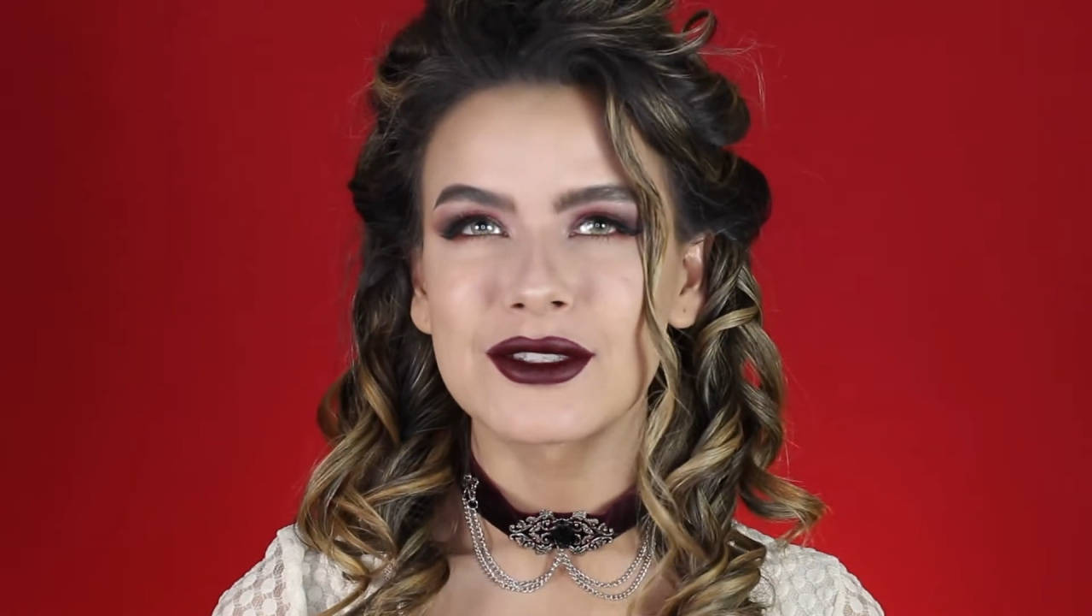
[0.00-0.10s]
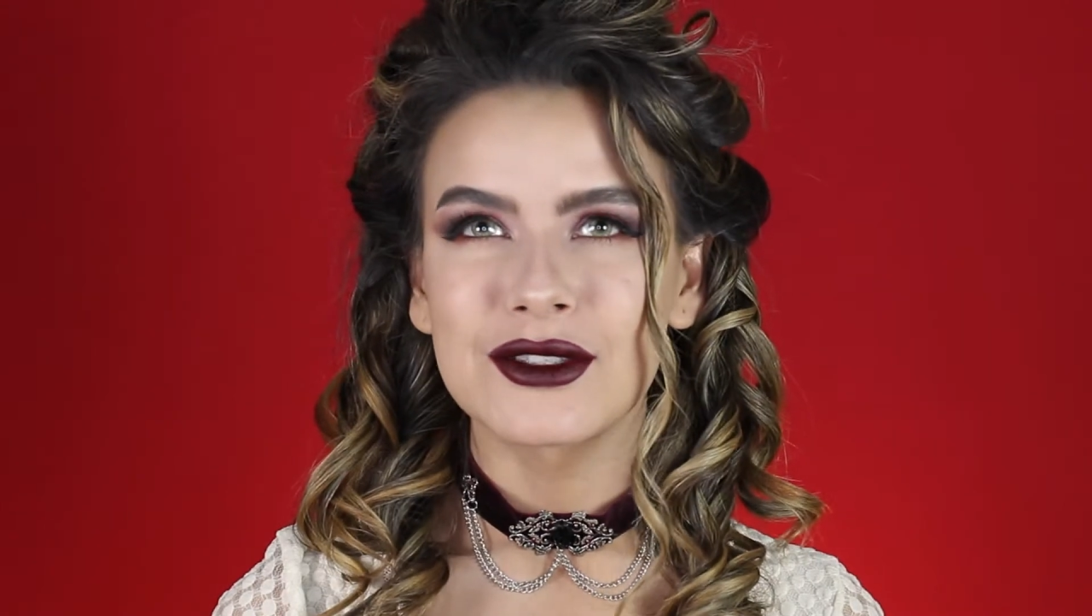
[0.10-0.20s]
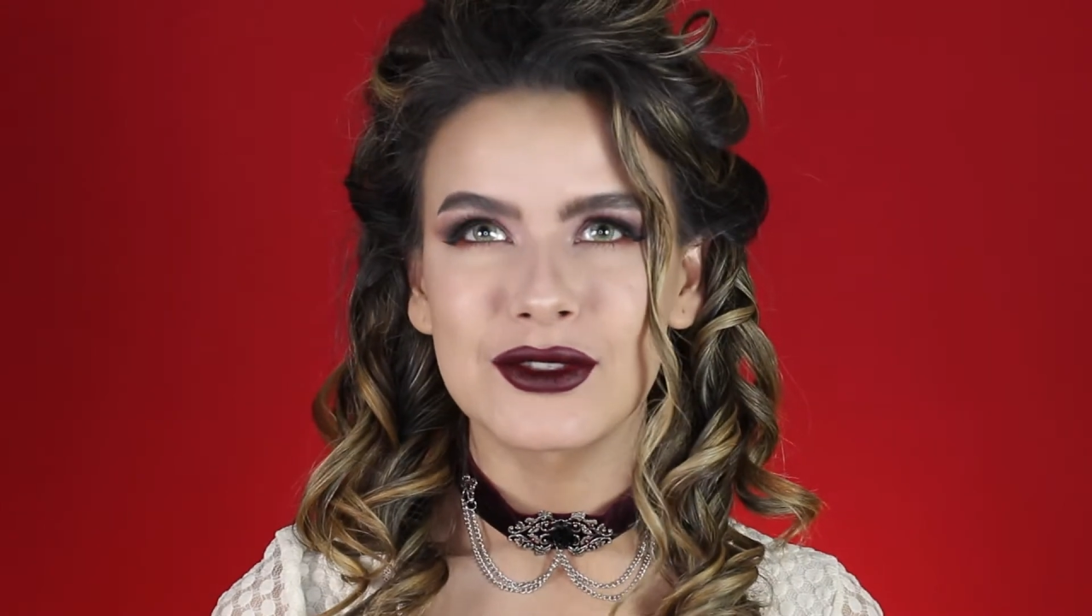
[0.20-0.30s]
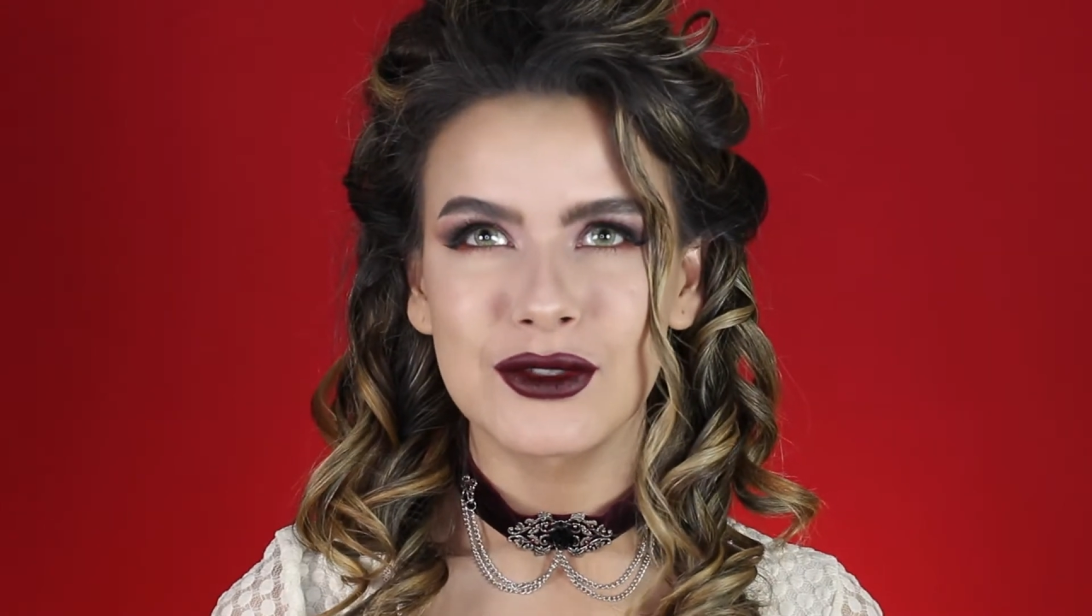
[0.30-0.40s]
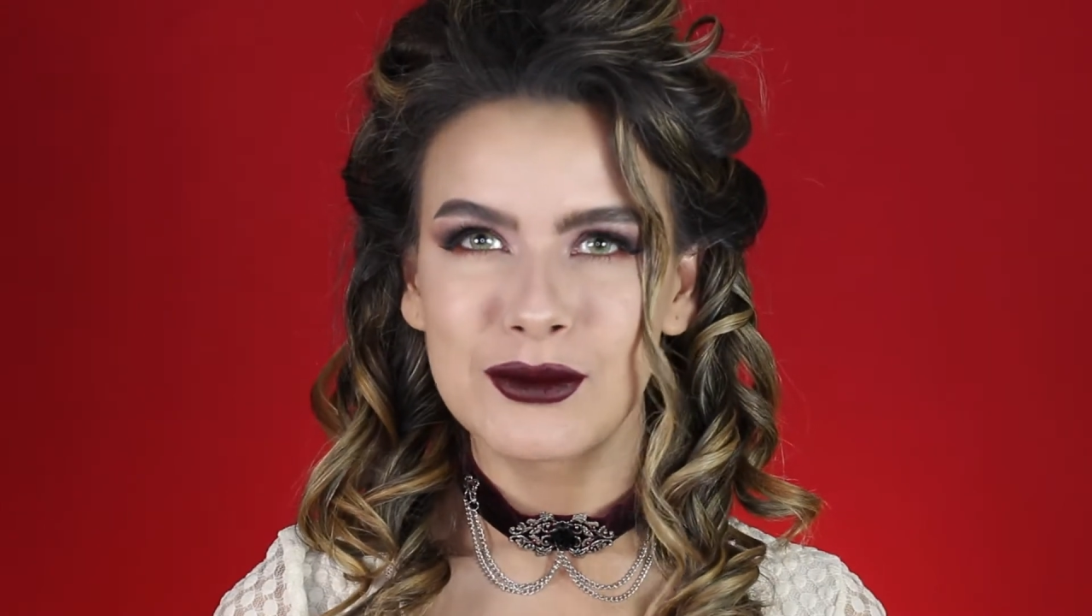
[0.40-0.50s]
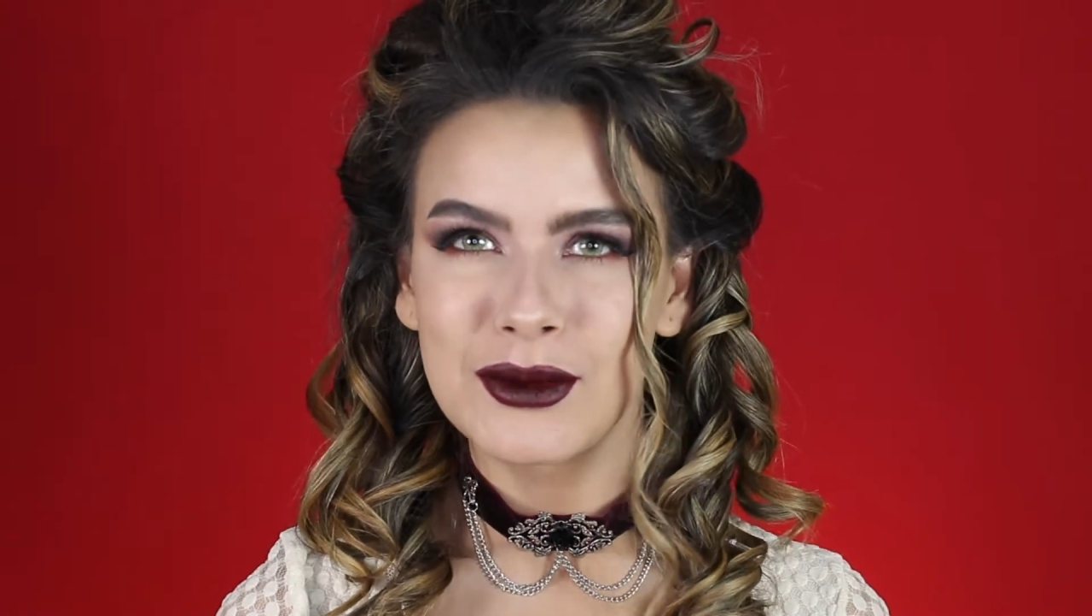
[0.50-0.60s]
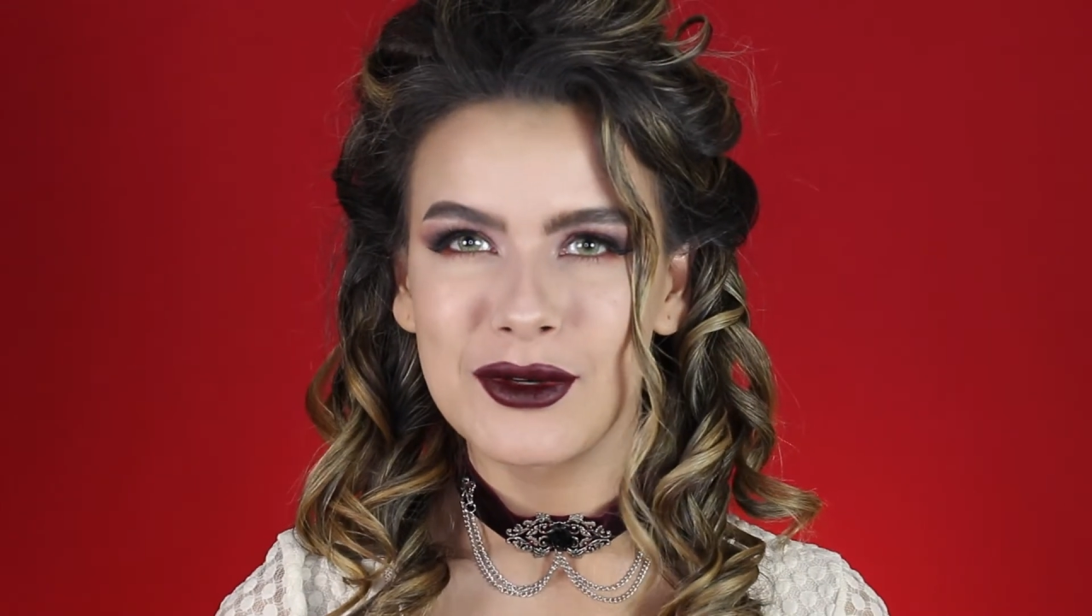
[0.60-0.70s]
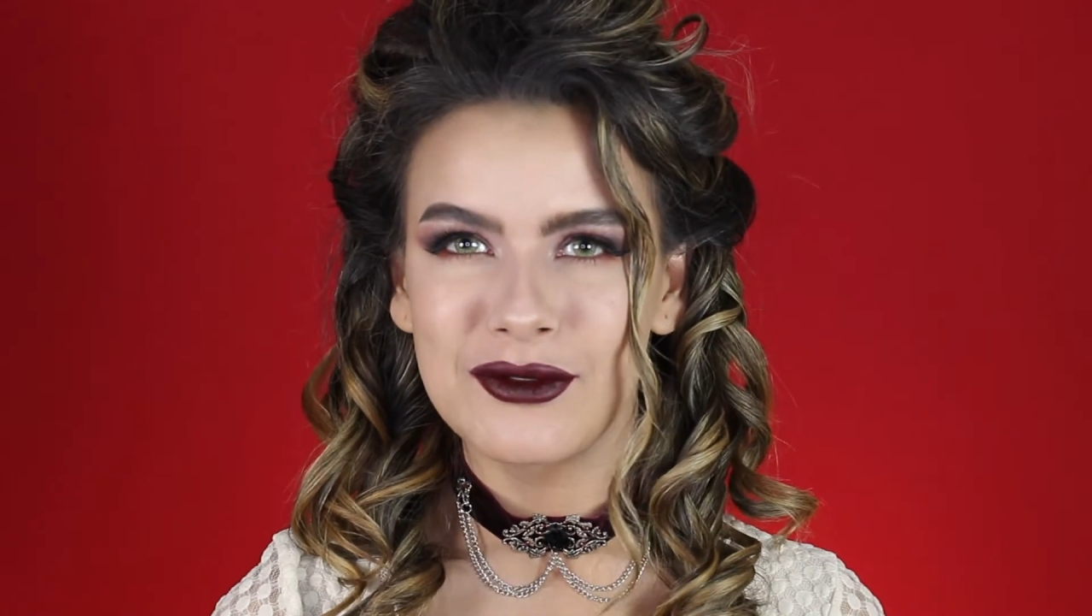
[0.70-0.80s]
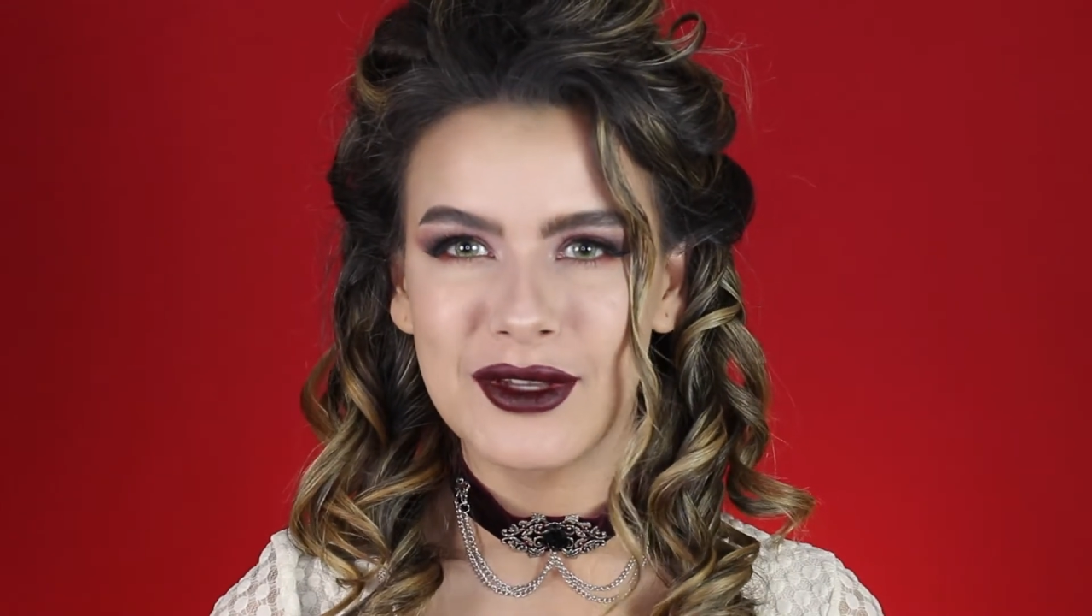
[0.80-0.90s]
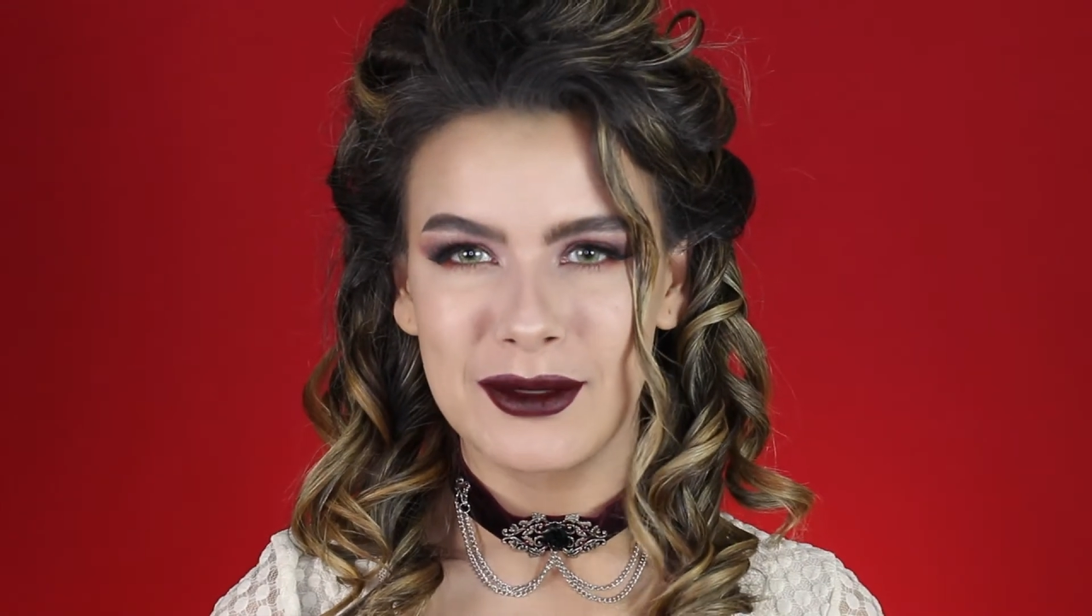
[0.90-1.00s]

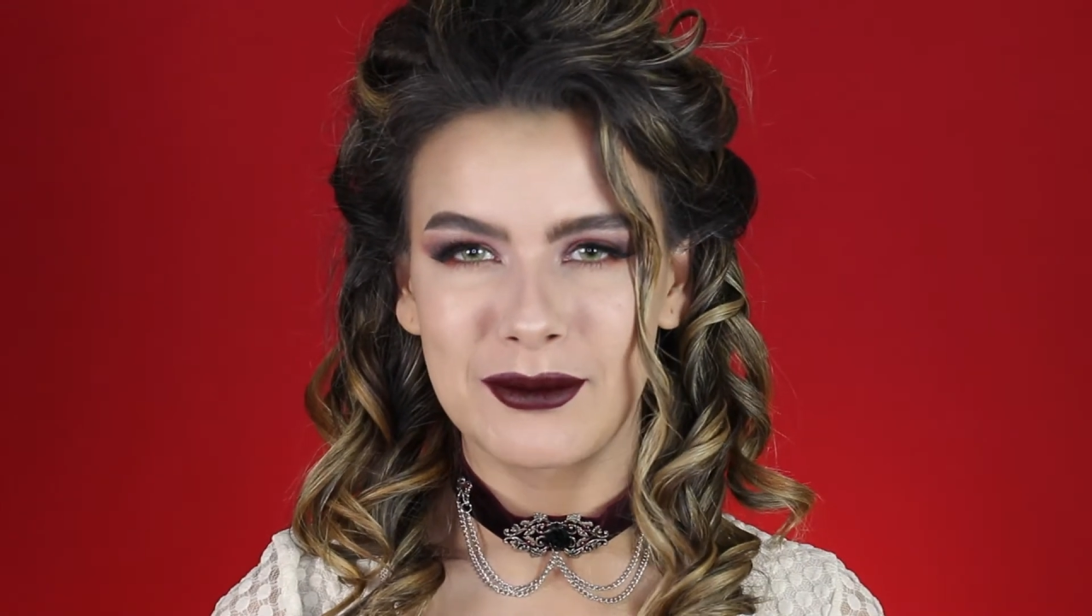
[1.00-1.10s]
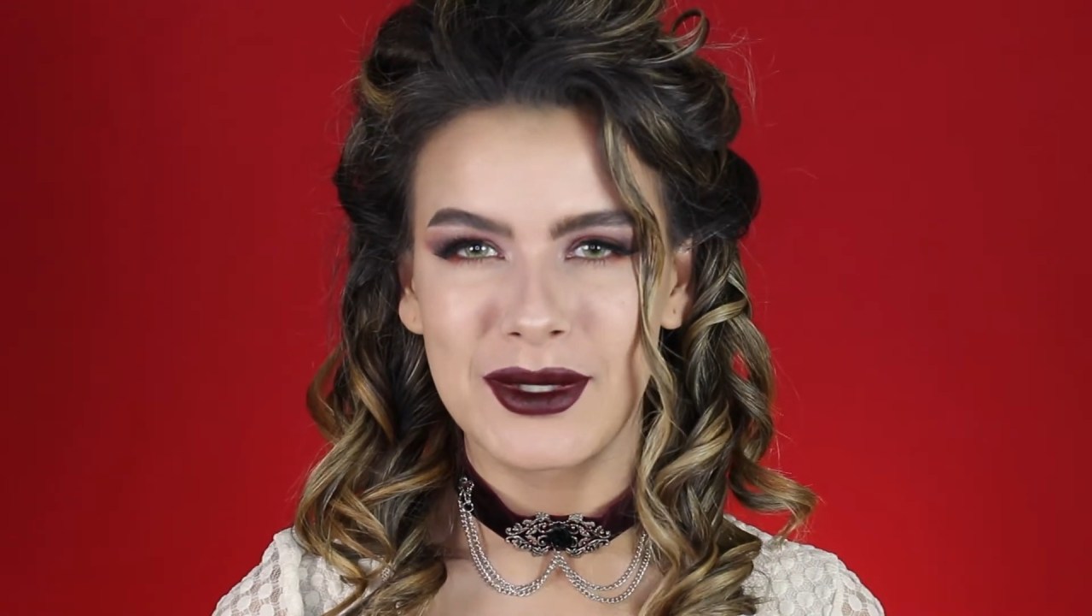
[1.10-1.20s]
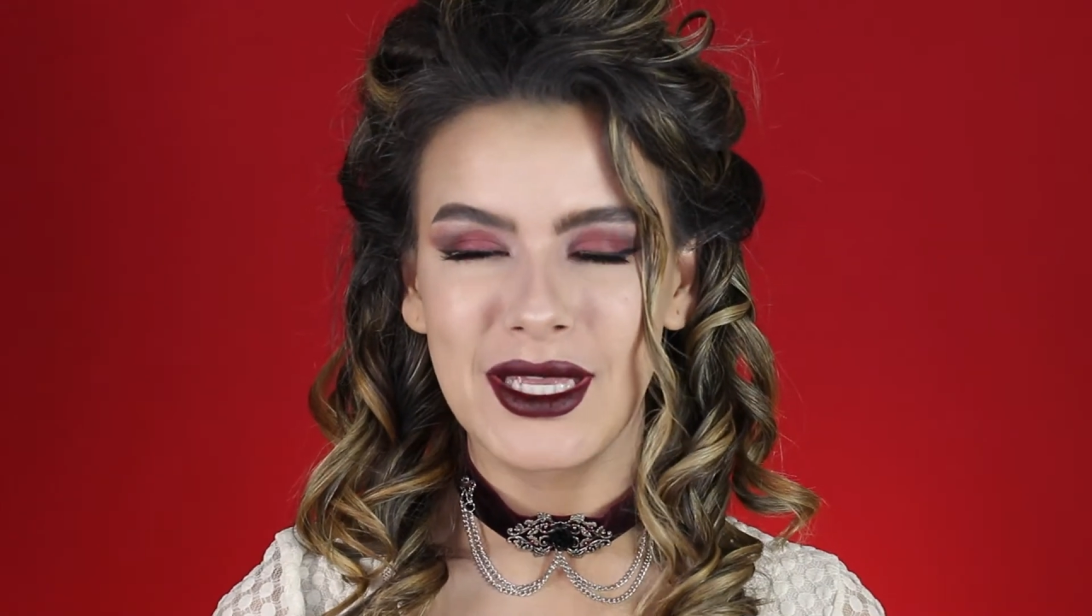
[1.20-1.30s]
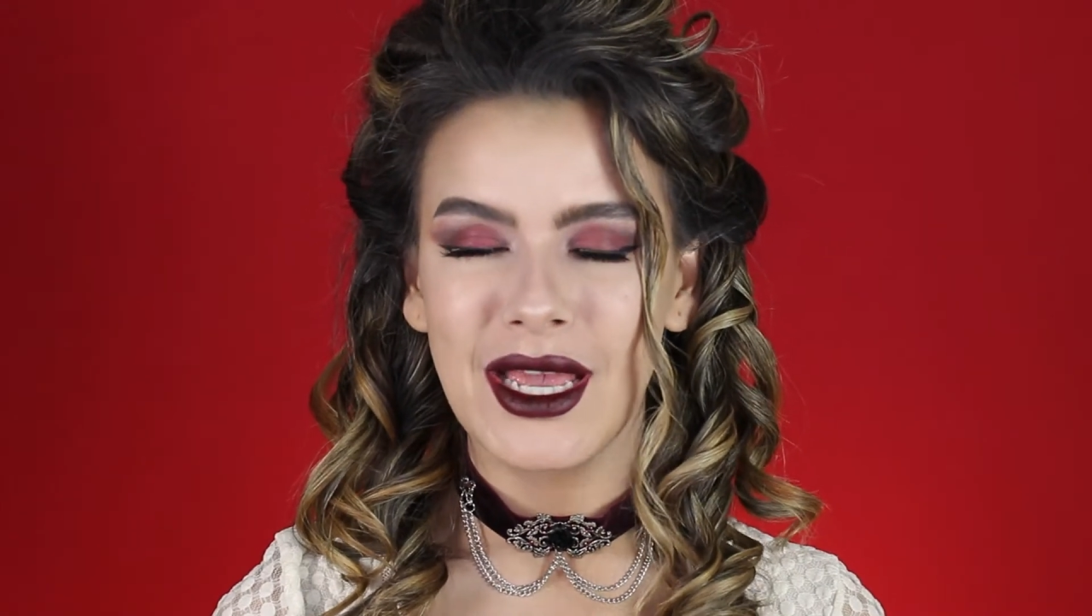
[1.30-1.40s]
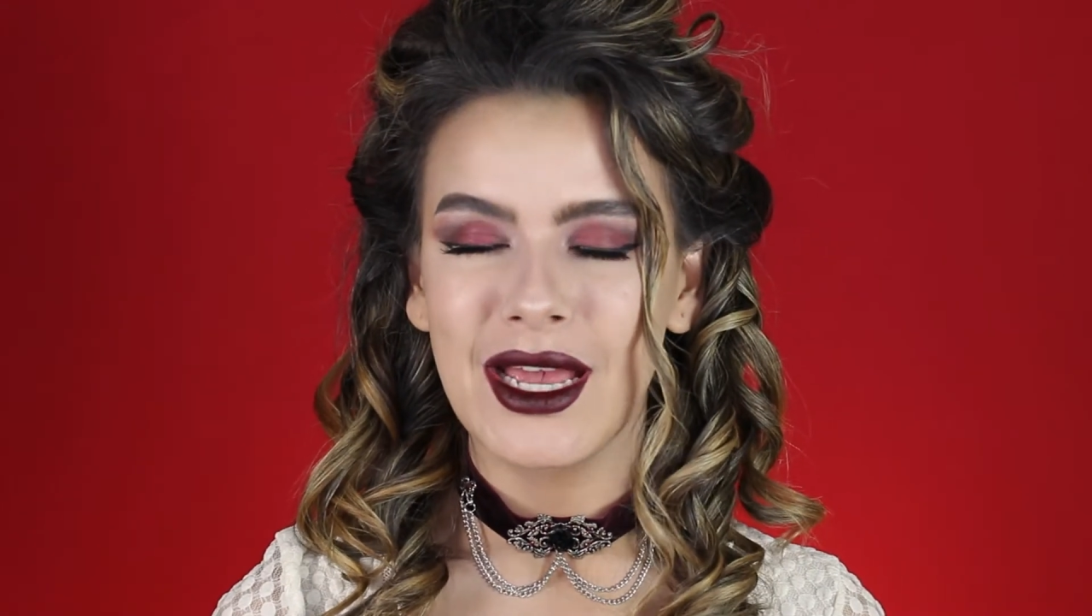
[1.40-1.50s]
super vampy.